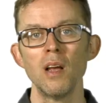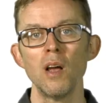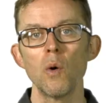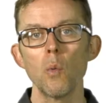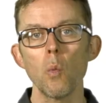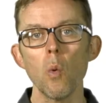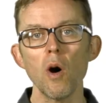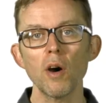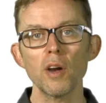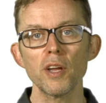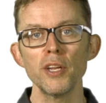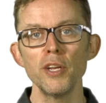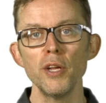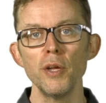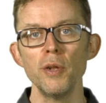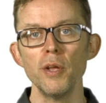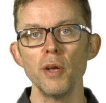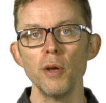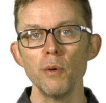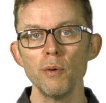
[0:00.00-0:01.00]
What can
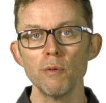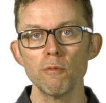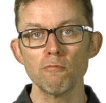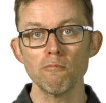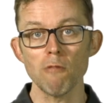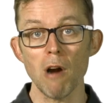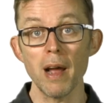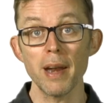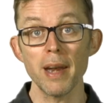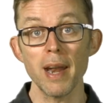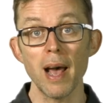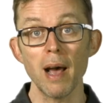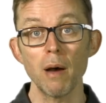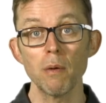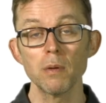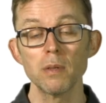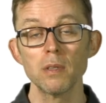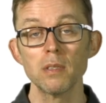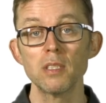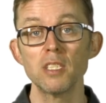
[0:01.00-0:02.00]
you do right
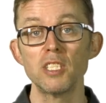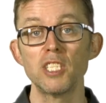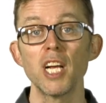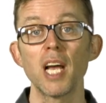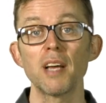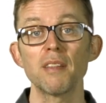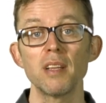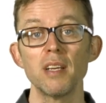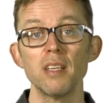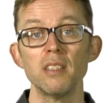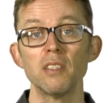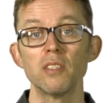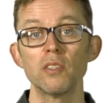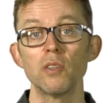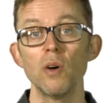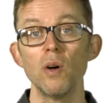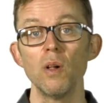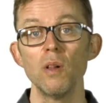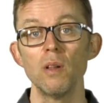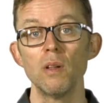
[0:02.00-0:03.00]
now to check the
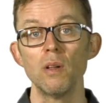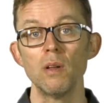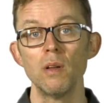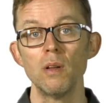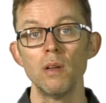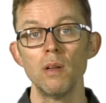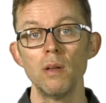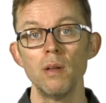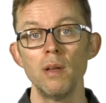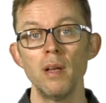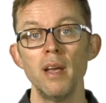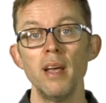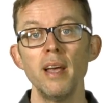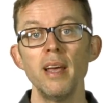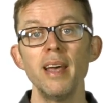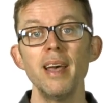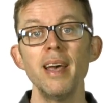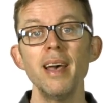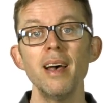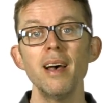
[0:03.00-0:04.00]
install?
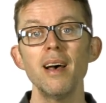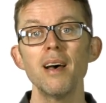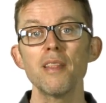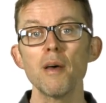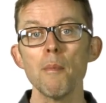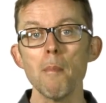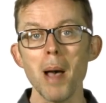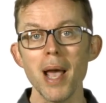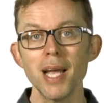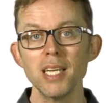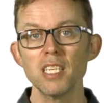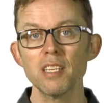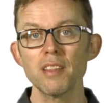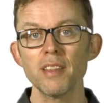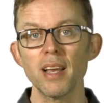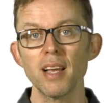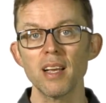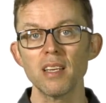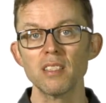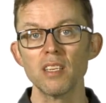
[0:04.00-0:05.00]
Here are the major
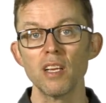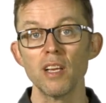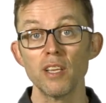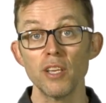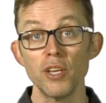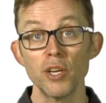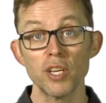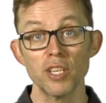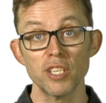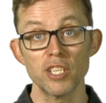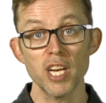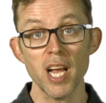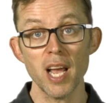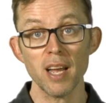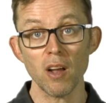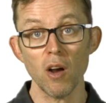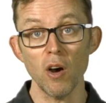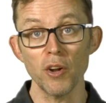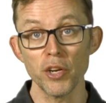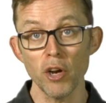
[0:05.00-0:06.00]
things you can
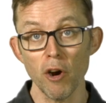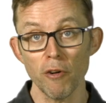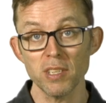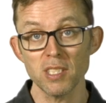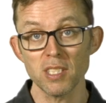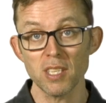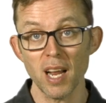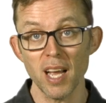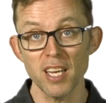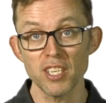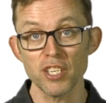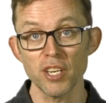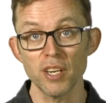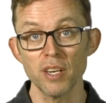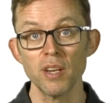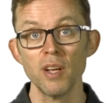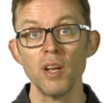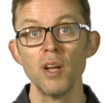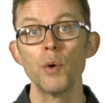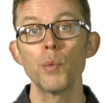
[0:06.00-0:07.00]
check on your
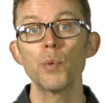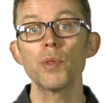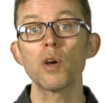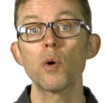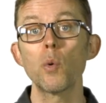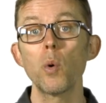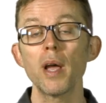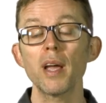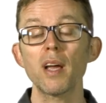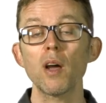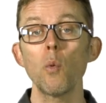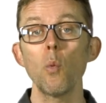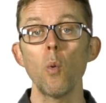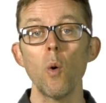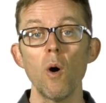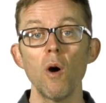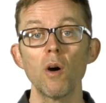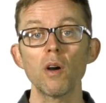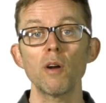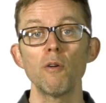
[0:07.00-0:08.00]
installation with a quick
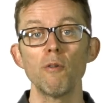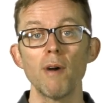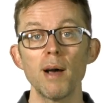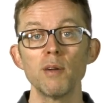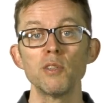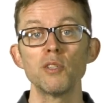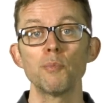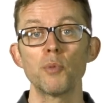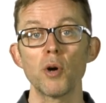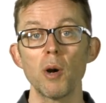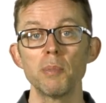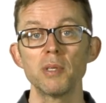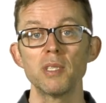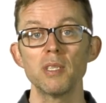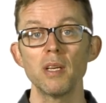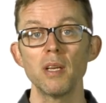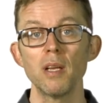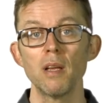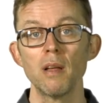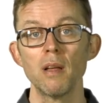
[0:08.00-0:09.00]
walk around your
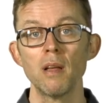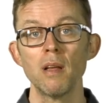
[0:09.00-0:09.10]
property.